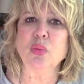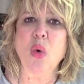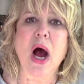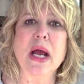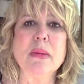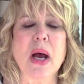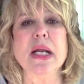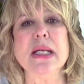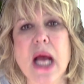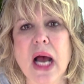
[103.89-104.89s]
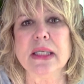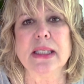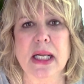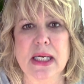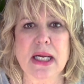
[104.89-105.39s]
why am I not
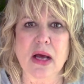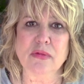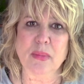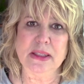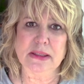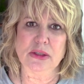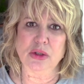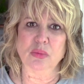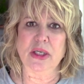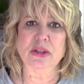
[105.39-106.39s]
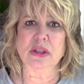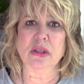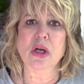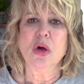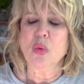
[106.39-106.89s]
getting out of my situation?
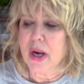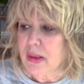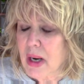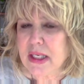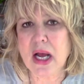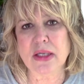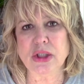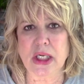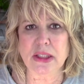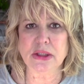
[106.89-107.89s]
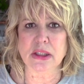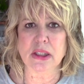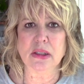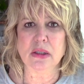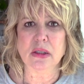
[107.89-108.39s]
Why am I not changing
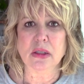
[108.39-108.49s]
it?